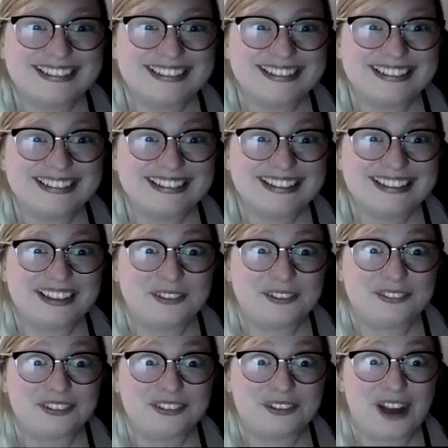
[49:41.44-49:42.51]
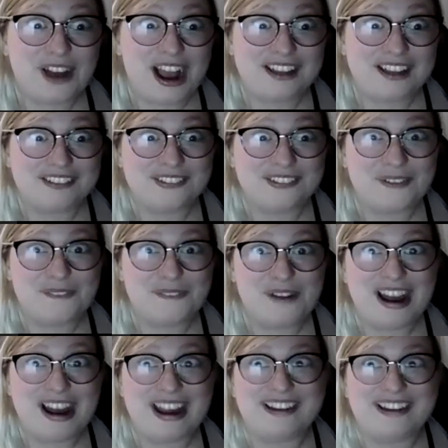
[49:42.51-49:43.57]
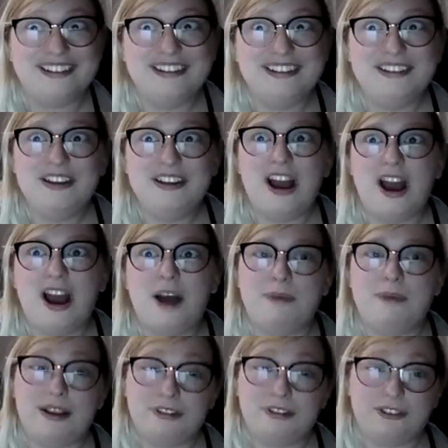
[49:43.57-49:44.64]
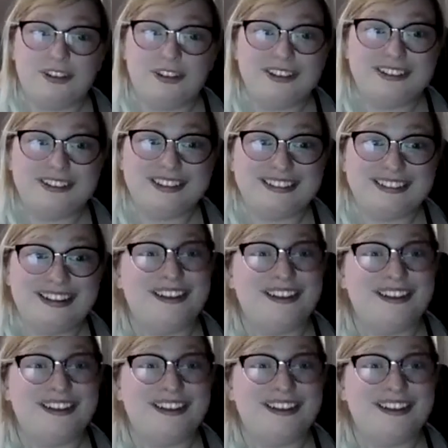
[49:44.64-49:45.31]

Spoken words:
And you see her eyes go wide as she